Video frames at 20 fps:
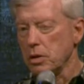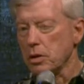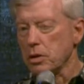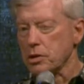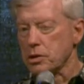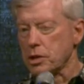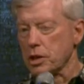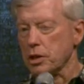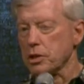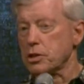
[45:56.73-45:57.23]

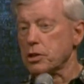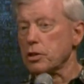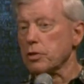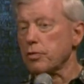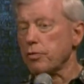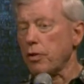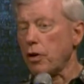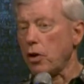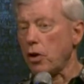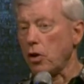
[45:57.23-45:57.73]
since the
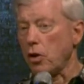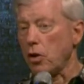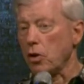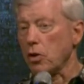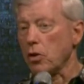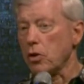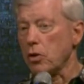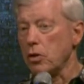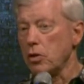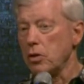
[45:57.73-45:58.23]

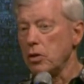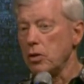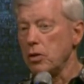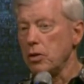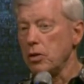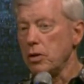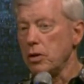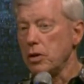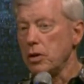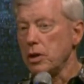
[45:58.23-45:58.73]
fall.
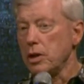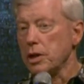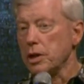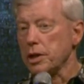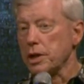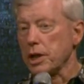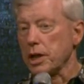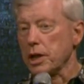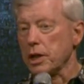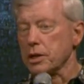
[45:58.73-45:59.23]

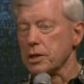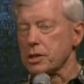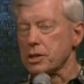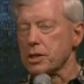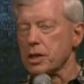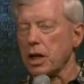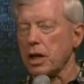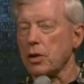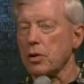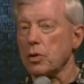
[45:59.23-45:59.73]
Yeah,
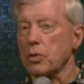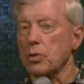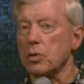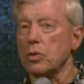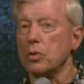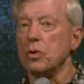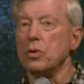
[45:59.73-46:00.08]
so